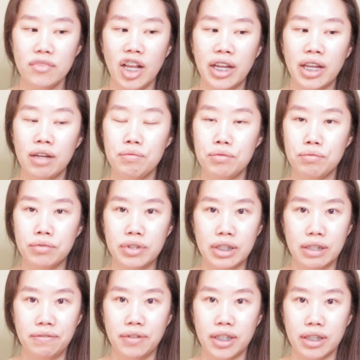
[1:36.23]
I kept
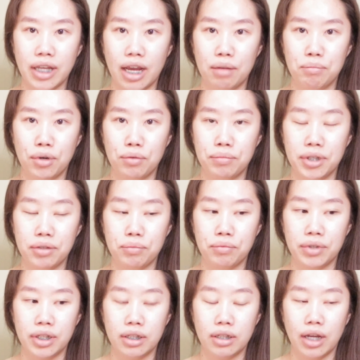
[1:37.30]
reliving that moment
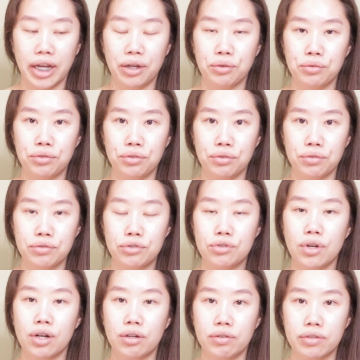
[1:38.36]
when I go through
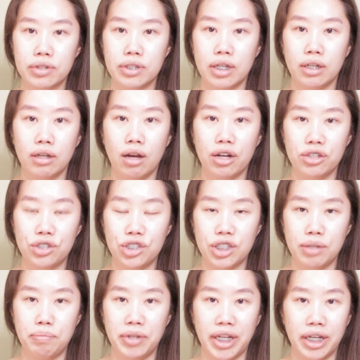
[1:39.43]
struggles and
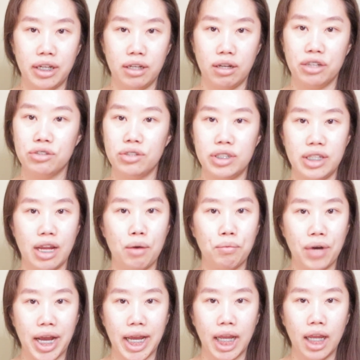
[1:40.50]
hardship, and I didn't understand
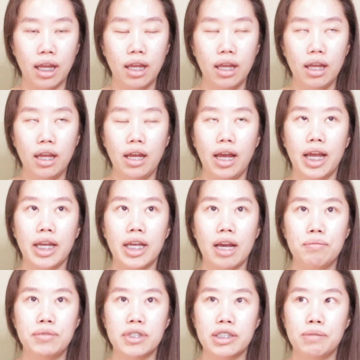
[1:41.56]
why I
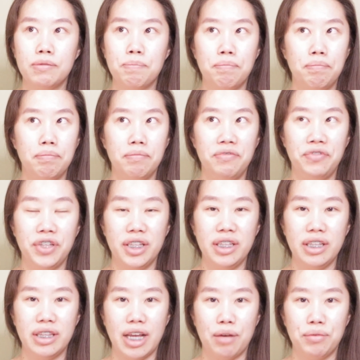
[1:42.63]
kept
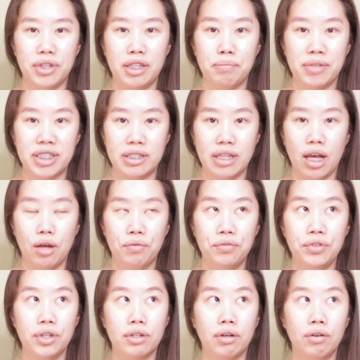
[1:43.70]
feeling that within myself,
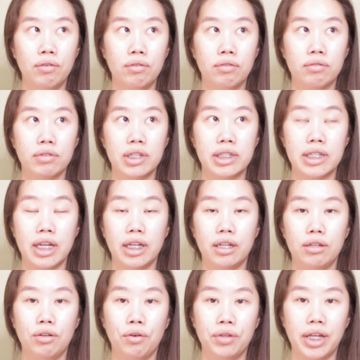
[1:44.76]
because I
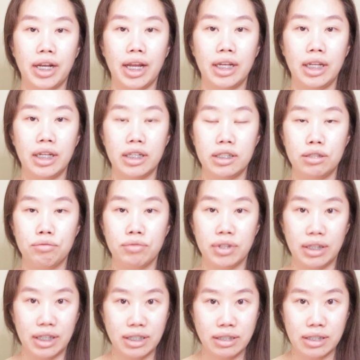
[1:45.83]
didn't know that I needed to
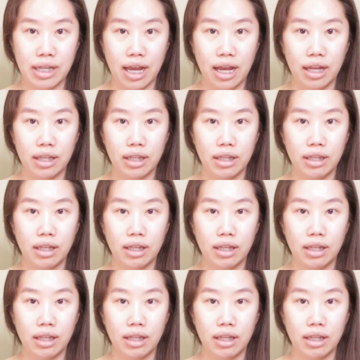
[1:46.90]
release that,